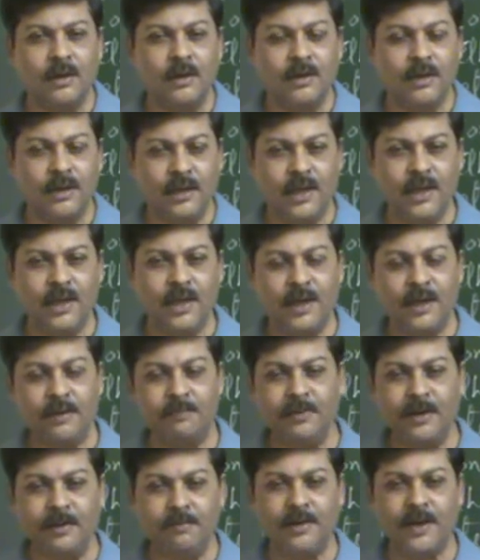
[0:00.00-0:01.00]
A
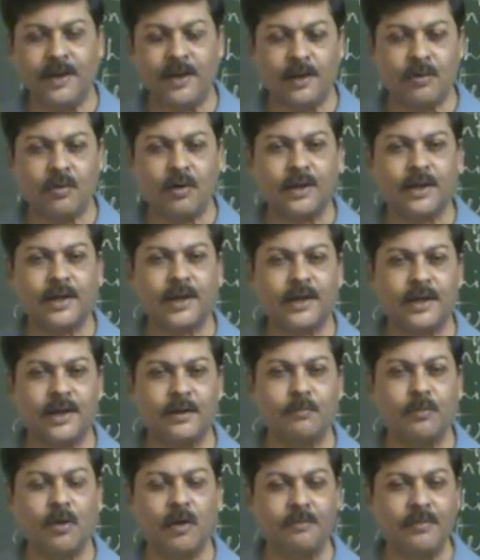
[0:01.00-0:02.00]
and B make a contract
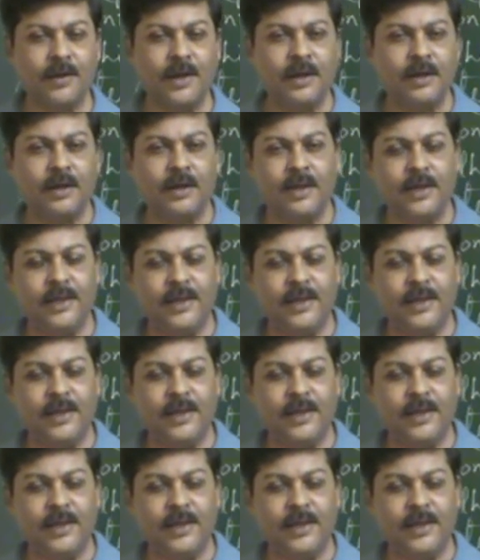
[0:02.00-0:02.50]
at Bombay.